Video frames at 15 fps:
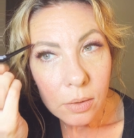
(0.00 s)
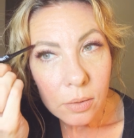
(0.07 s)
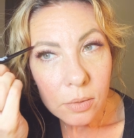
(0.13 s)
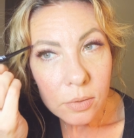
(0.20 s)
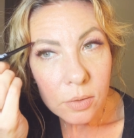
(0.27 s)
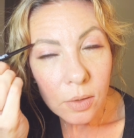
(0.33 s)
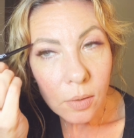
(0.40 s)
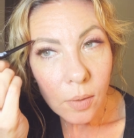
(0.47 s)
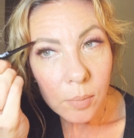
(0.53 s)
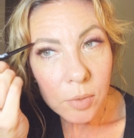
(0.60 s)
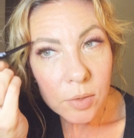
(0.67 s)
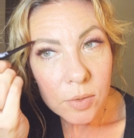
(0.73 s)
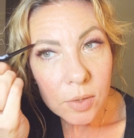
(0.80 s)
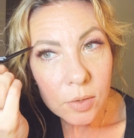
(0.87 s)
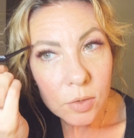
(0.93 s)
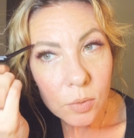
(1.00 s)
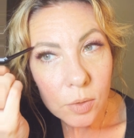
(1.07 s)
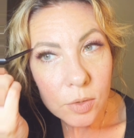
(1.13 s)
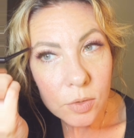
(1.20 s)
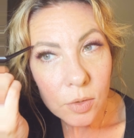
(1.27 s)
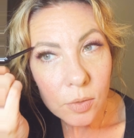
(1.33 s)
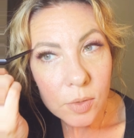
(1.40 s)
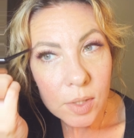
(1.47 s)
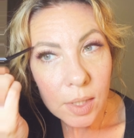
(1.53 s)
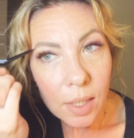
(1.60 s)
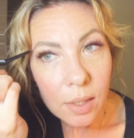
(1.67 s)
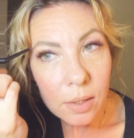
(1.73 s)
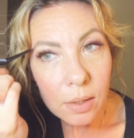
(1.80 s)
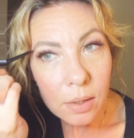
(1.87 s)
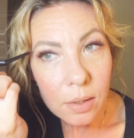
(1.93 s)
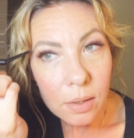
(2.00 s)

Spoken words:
So I'm using short strokes again,